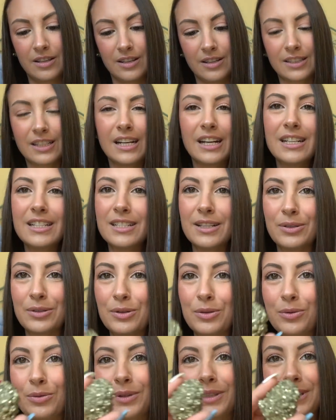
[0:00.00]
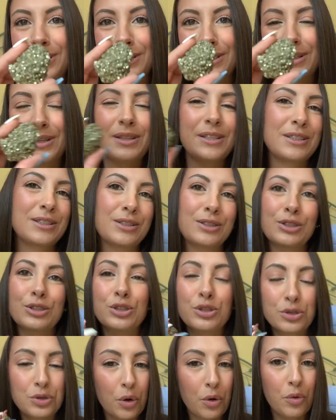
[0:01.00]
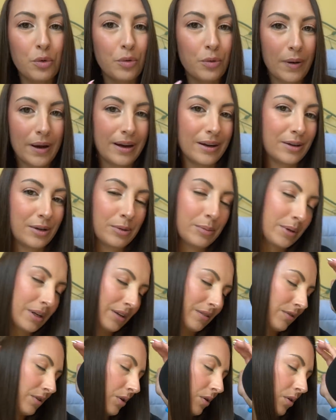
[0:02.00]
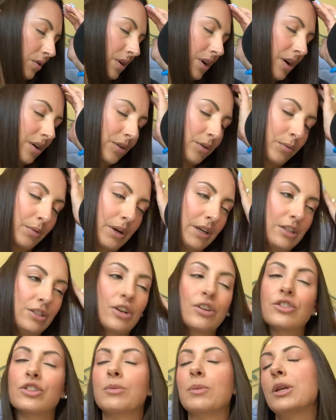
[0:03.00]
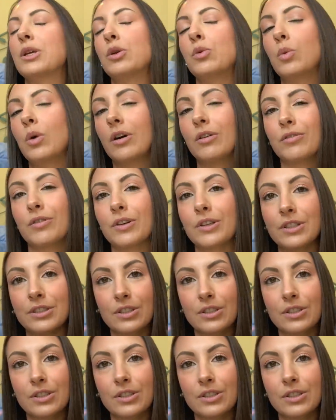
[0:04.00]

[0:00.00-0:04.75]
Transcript: Can I tell you this this is so random and if you're not already judging me you will for this